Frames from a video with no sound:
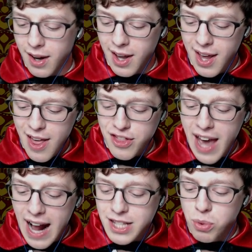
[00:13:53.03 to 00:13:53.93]

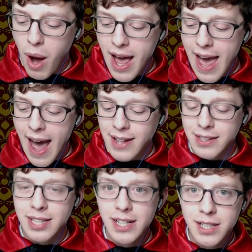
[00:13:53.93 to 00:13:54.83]
That's why I had to
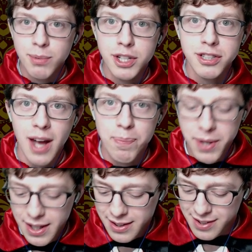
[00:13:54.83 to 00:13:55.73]
teach him the
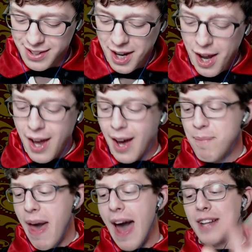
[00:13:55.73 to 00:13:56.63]
trapeze.
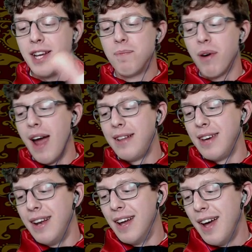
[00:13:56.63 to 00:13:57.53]
Imagine,
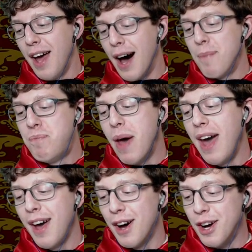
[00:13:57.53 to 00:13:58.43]
Brandon, a
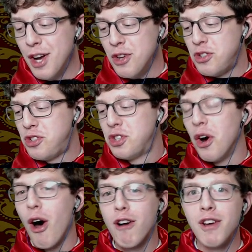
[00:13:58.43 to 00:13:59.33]
bear
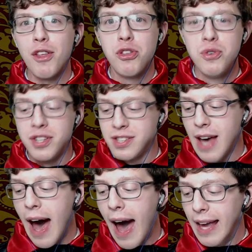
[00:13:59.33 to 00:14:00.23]
soaring through the sky,